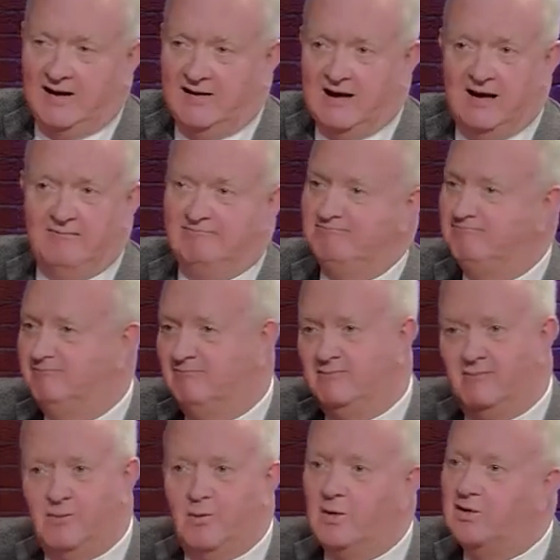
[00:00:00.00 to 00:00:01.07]
said,
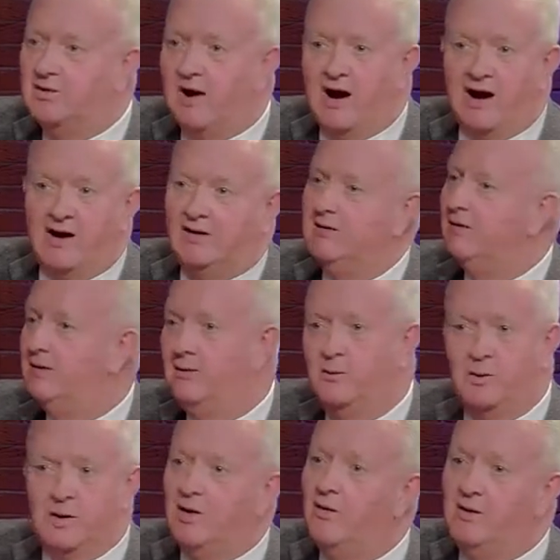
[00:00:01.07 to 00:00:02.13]
we're tired,
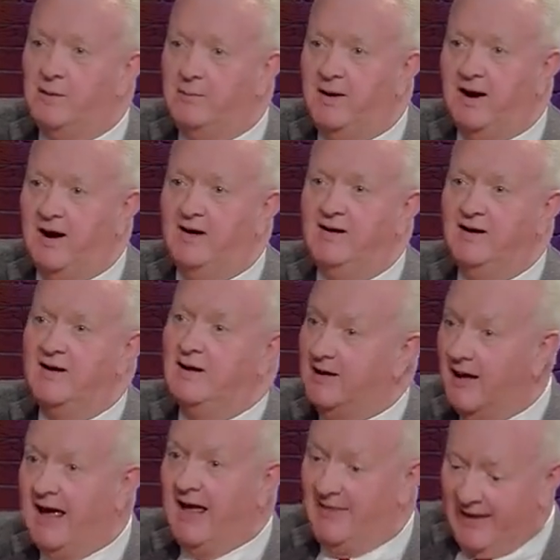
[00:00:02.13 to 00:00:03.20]
we're going to bed.
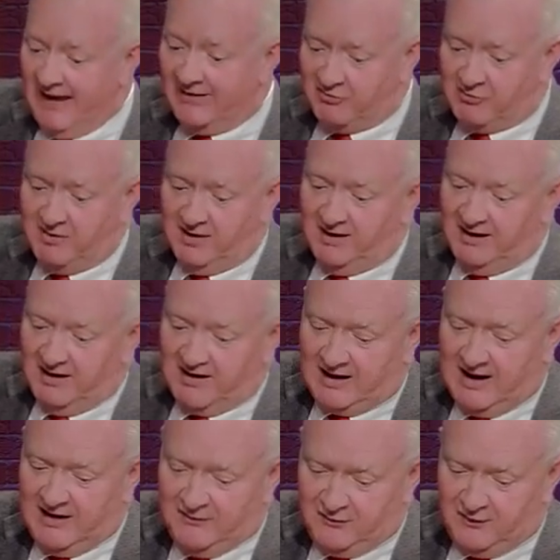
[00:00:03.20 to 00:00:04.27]
And that's really
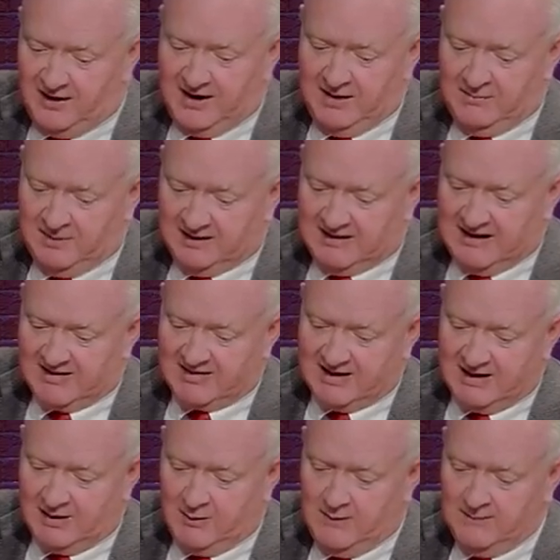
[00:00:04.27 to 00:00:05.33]
kind of funny, but that's
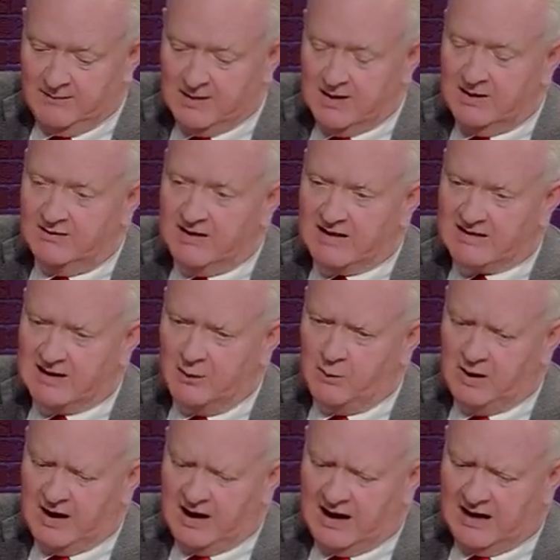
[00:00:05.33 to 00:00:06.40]
how
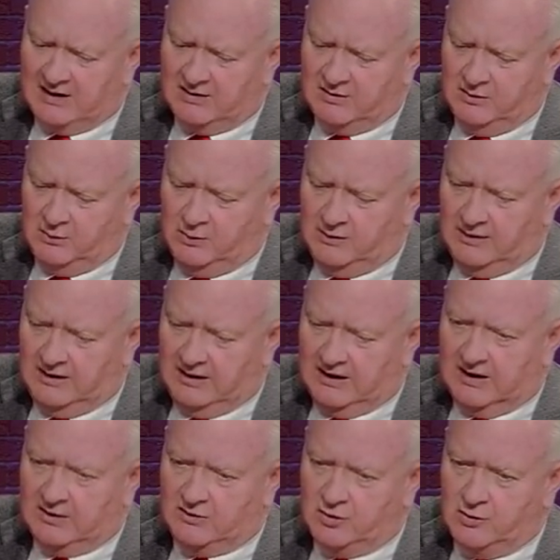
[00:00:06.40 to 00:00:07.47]
we got to
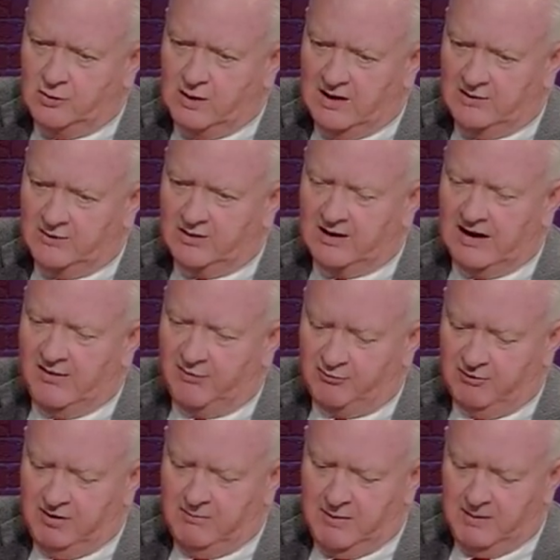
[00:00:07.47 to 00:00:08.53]
the
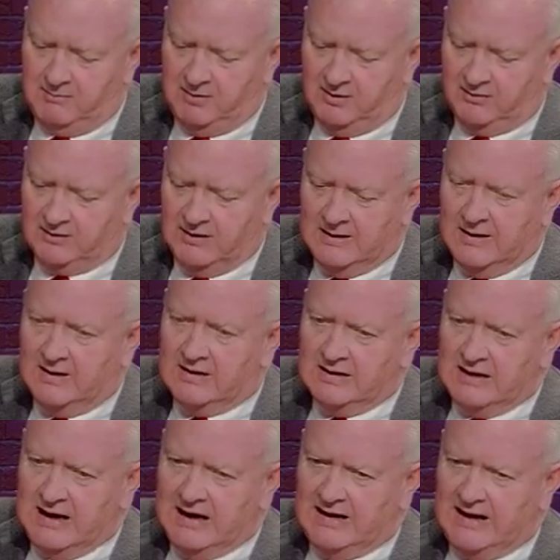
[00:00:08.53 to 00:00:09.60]
203 members.
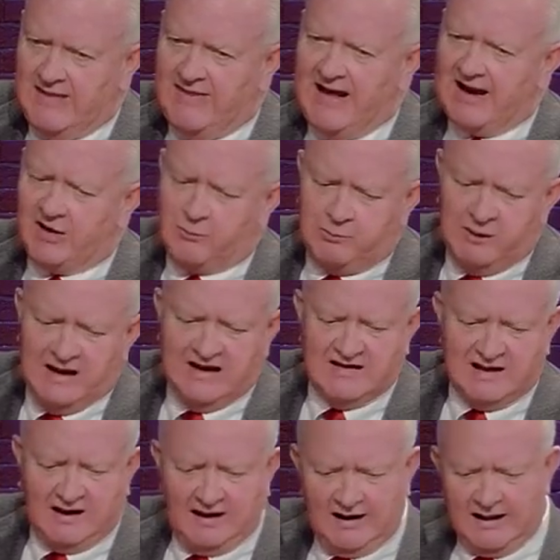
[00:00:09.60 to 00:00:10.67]
And that explains
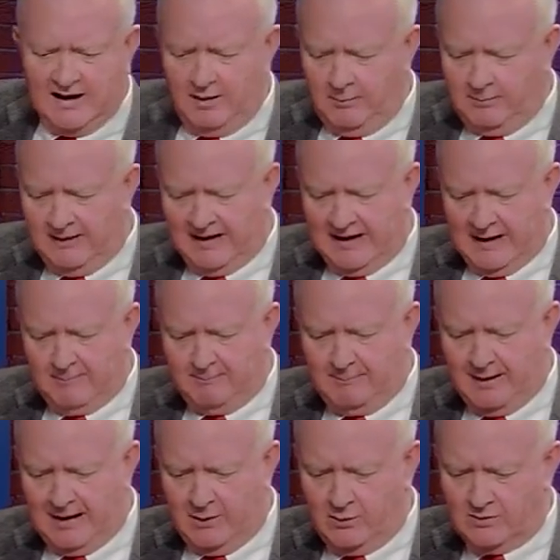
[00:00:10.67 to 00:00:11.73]
a little bit
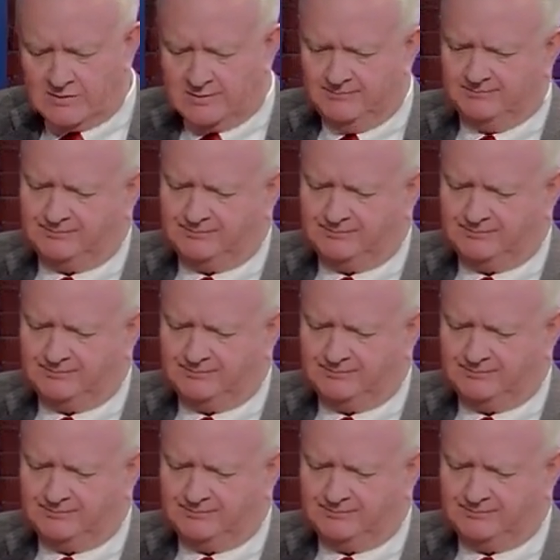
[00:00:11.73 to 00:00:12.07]
about